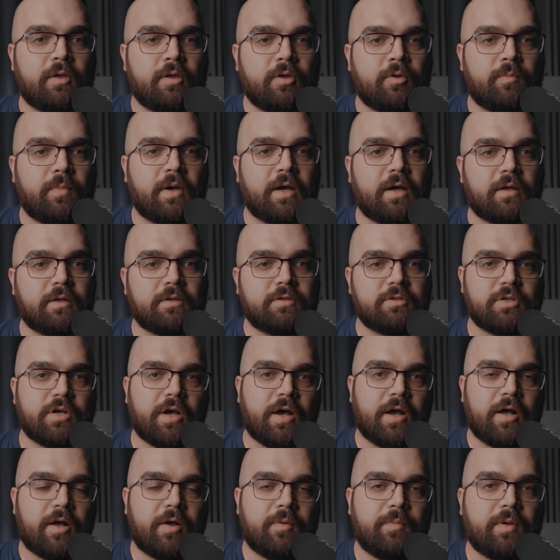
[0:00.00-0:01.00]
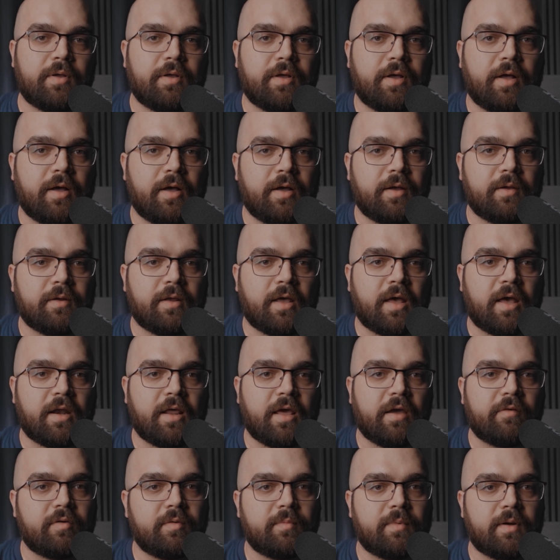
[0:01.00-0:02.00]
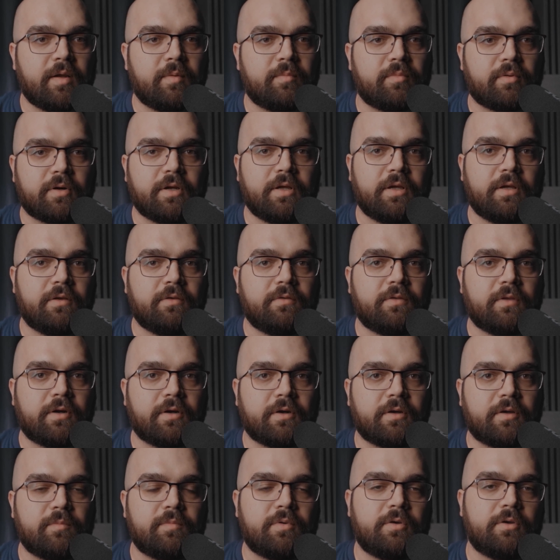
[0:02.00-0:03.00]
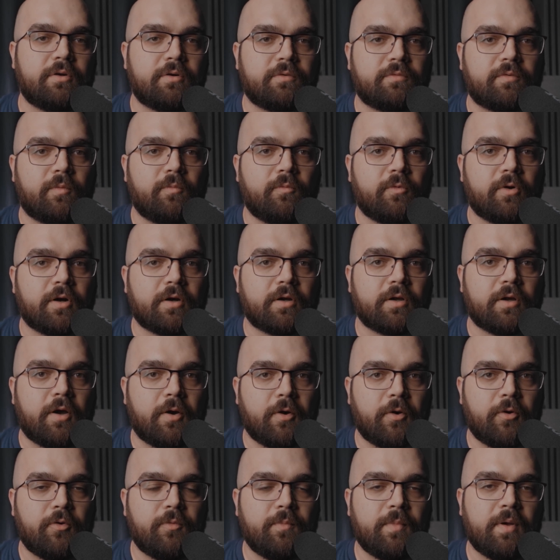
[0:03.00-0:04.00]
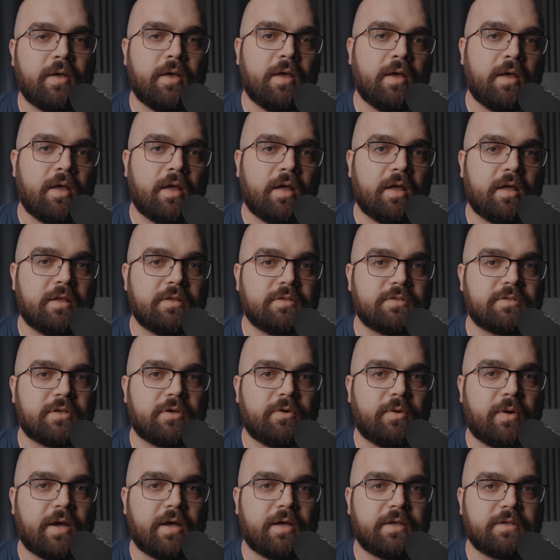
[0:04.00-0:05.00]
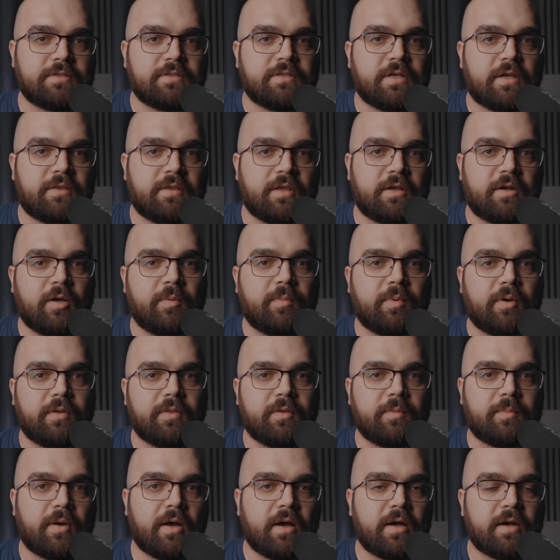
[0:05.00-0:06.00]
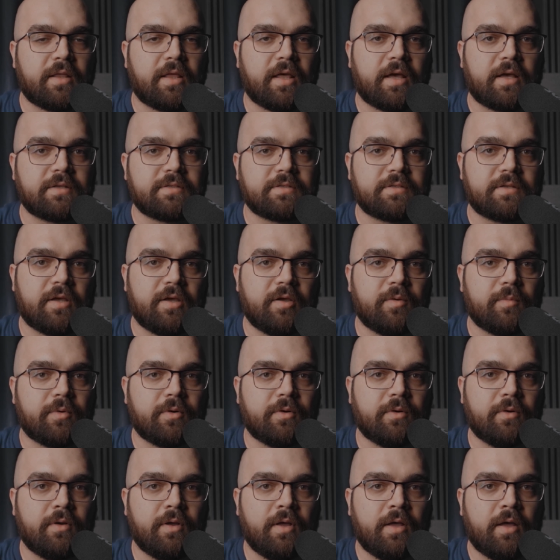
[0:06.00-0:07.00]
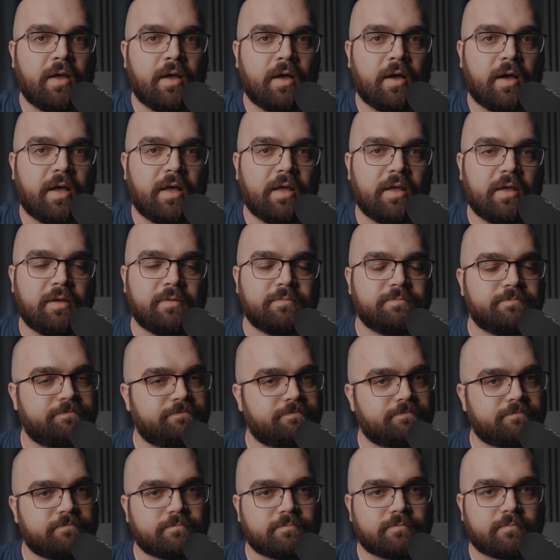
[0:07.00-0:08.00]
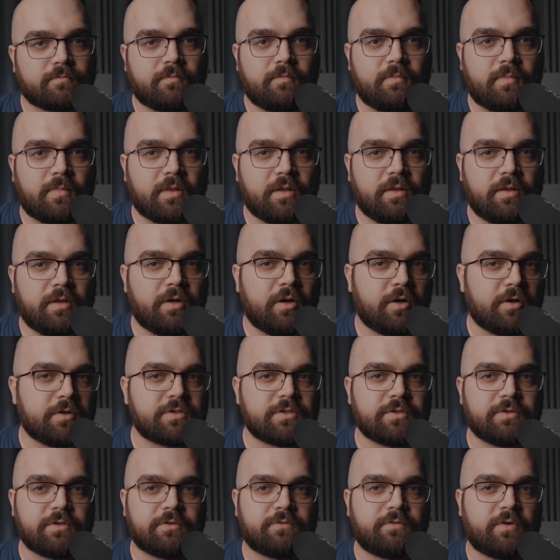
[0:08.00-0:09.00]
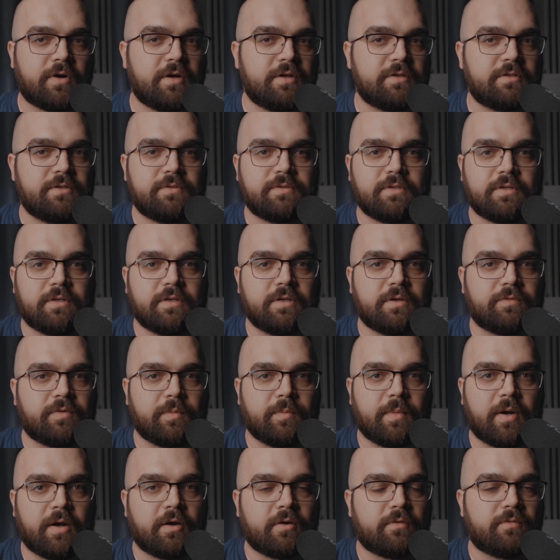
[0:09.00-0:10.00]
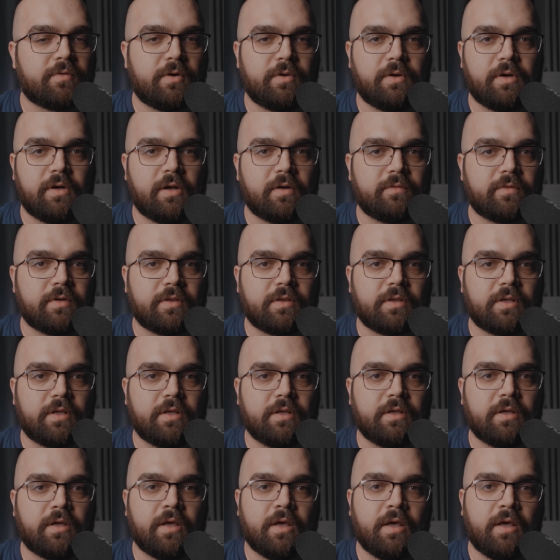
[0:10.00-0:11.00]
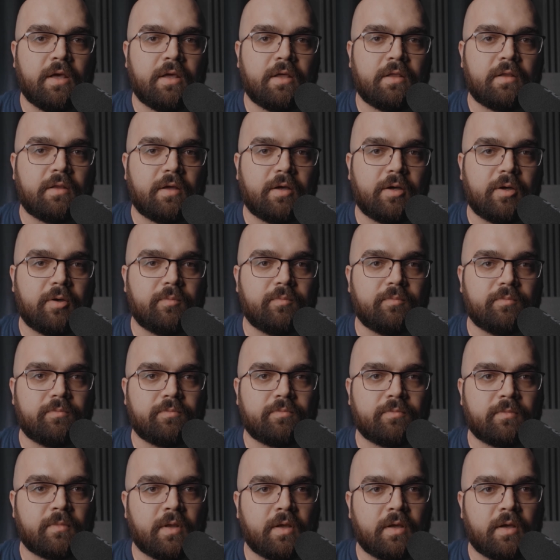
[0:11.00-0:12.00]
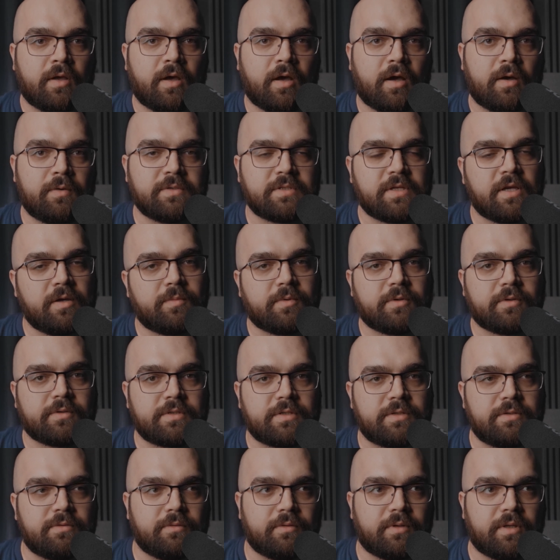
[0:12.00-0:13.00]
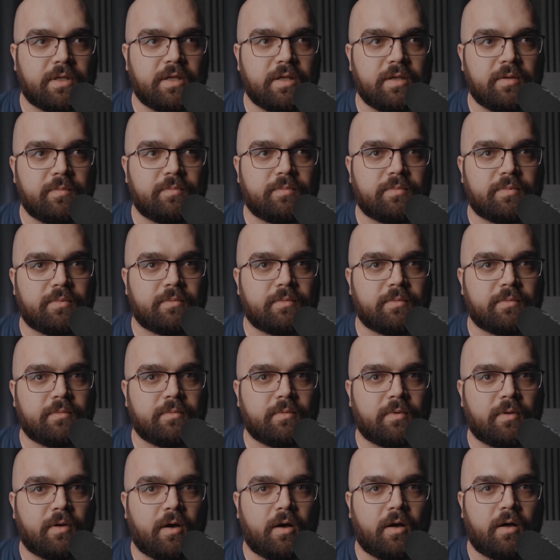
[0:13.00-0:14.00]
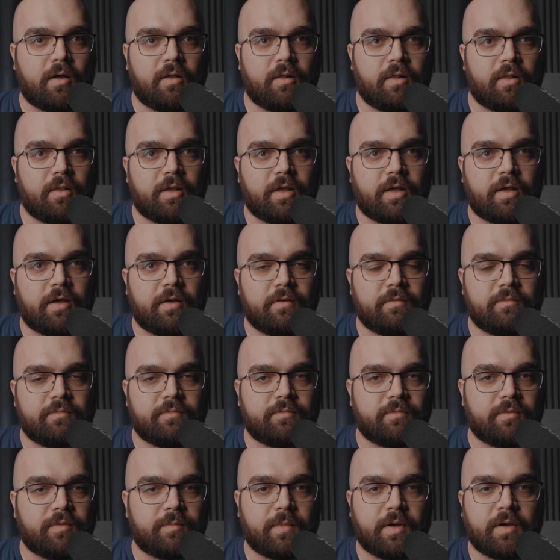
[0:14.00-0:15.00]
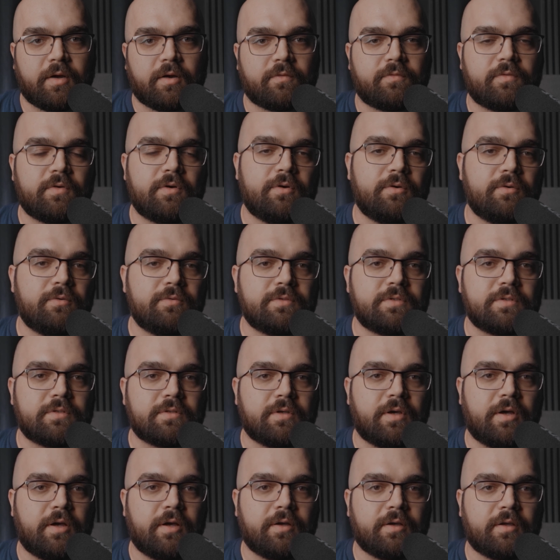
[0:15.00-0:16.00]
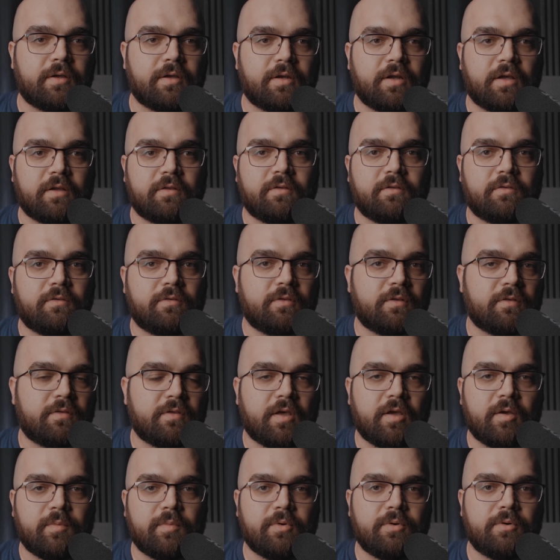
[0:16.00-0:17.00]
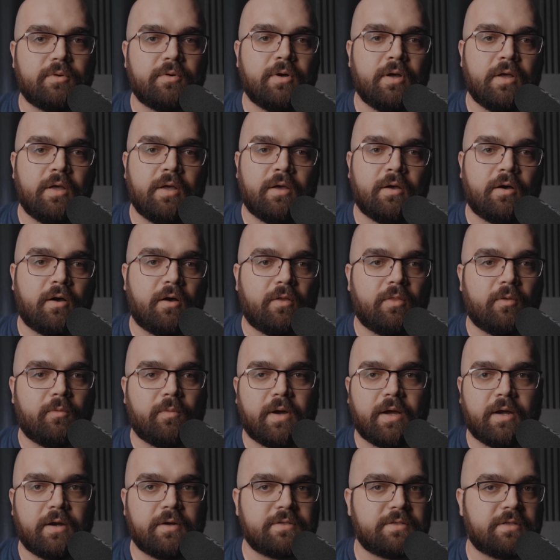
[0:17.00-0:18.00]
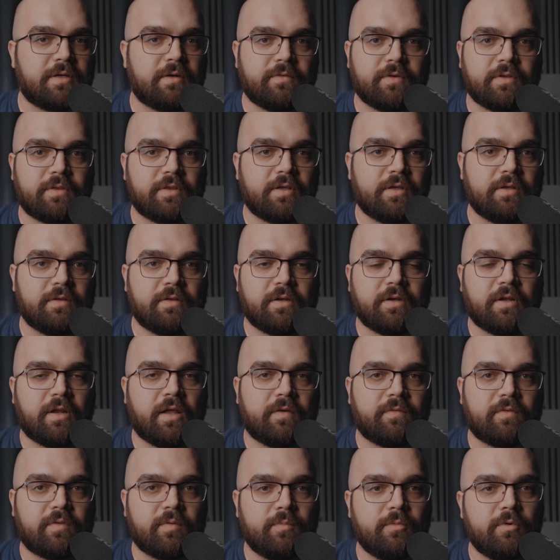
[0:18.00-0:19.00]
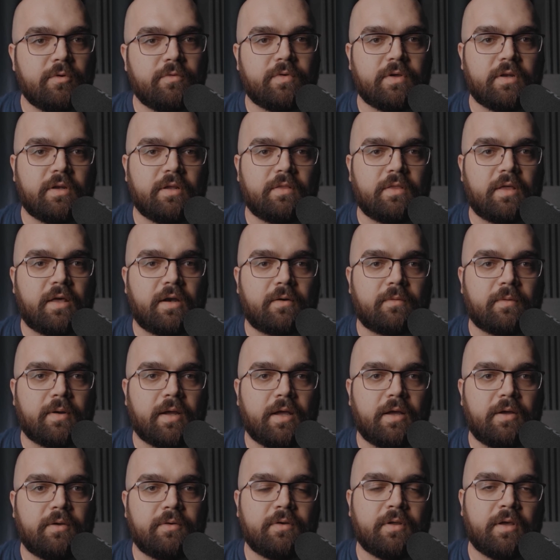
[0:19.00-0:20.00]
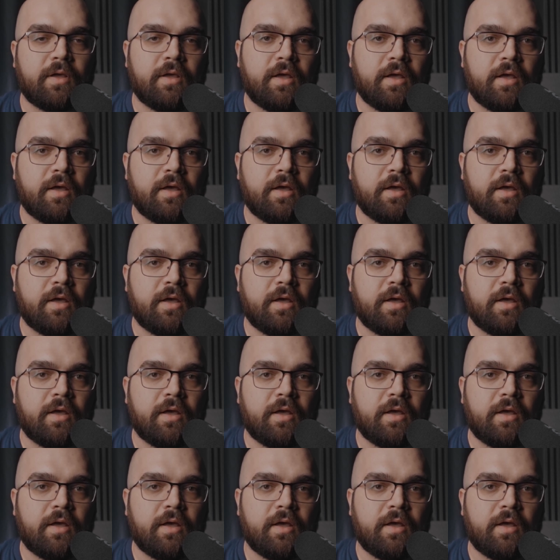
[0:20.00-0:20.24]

My job had everybody bring their computer from work home, and so I set that up on the podcast table. And then also, as far as using a different microphone and everything, I was able to keep all of the microphones connected to the table, all the wires and everything. Didn't have to move any of that around.